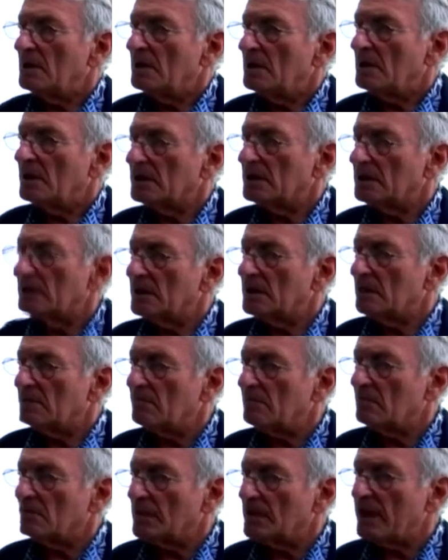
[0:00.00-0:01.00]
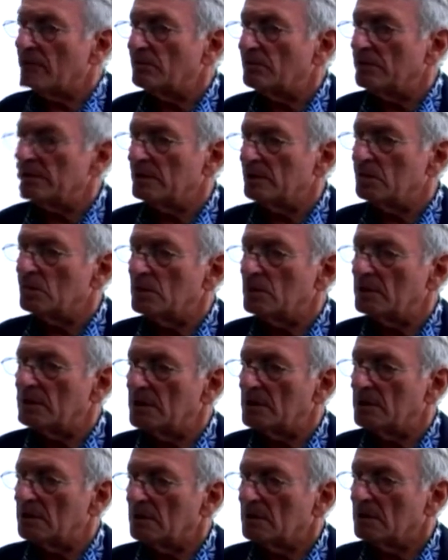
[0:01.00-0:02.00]
And I really
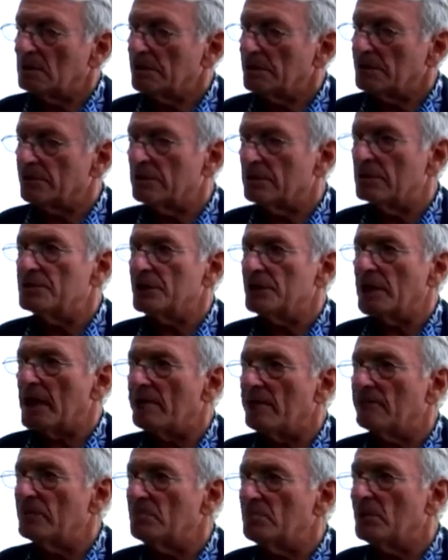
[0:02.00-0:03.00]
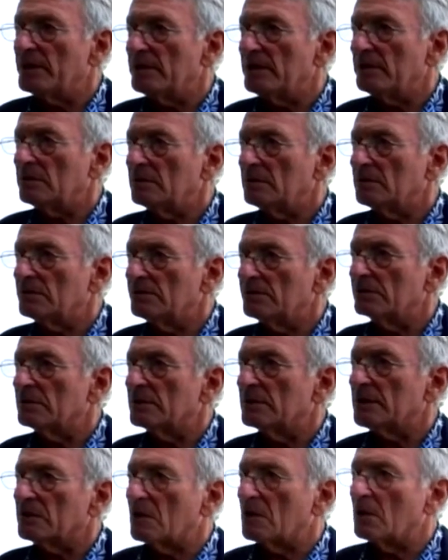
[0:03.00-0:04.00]
would encourage everybody to
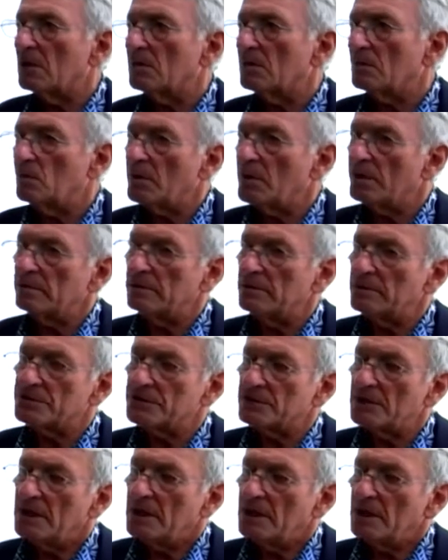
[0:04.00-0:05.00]
look at art, whether it's